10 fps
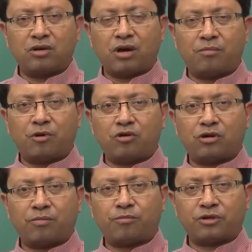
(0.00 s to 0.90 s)
amount
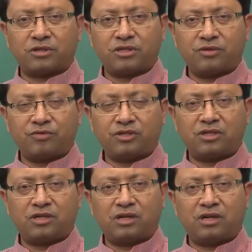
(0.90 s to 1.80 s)
of processing which
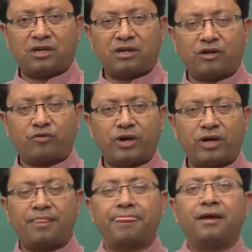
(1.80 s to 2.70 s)
is
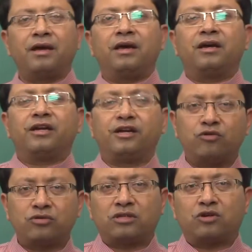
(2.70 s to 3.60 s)
required,
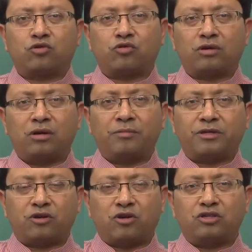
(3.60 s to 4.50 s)
reduce the total
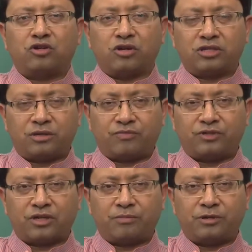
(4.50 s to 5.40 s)
methodology concept
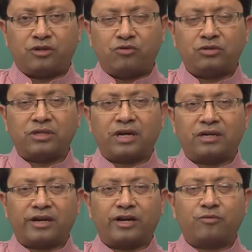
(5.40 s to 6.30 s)
which are being used,
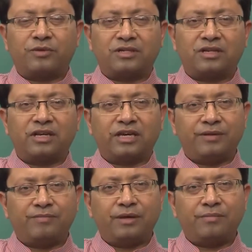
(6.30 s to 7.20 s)
and try to basically
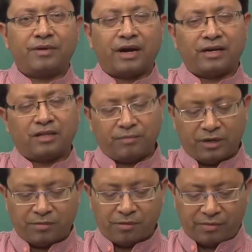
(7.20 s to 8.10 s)
keep them at the
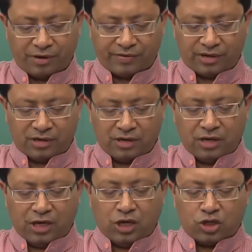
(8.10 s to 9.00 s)
minimum level.
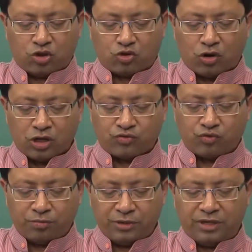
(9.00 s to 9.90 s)
So, cost
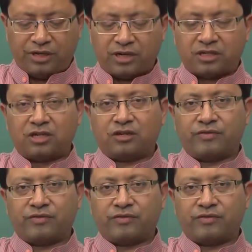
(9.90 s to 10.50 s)
would be reduction of